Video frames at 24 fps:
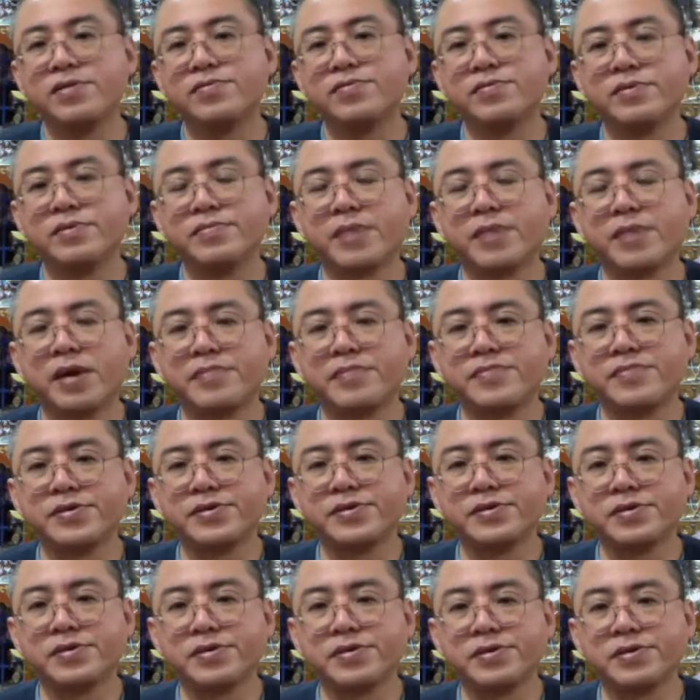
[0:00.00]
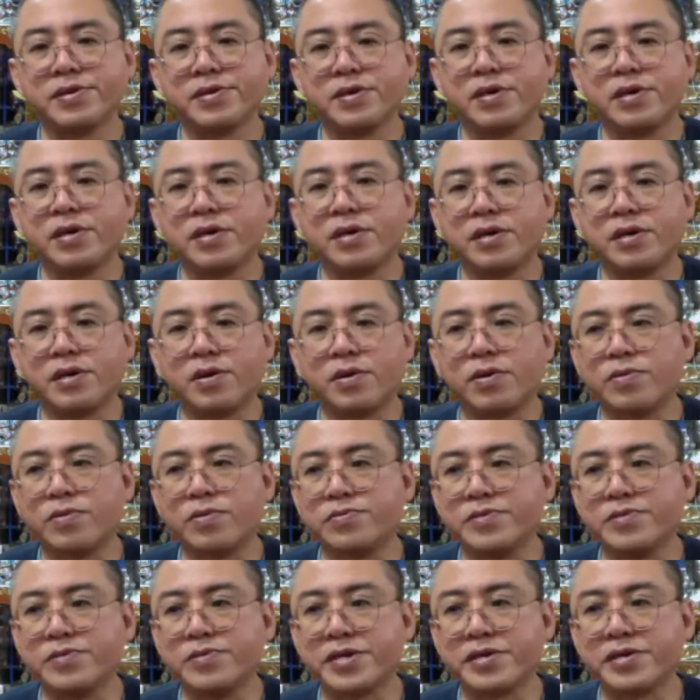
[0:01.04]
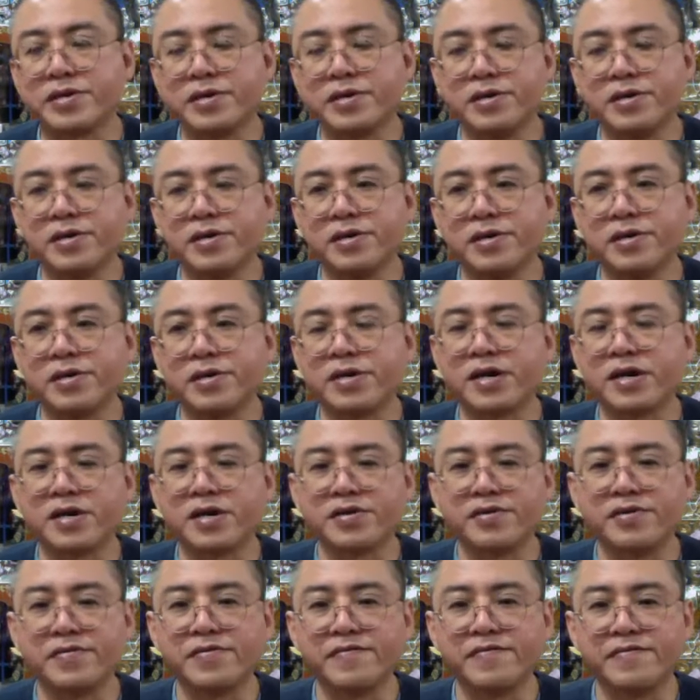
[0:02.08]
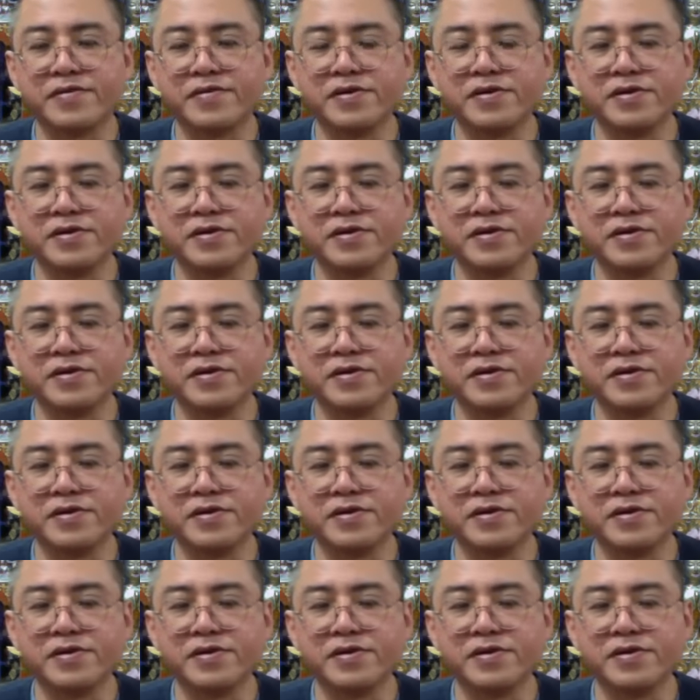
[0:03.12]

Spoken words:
We might be holding a kind of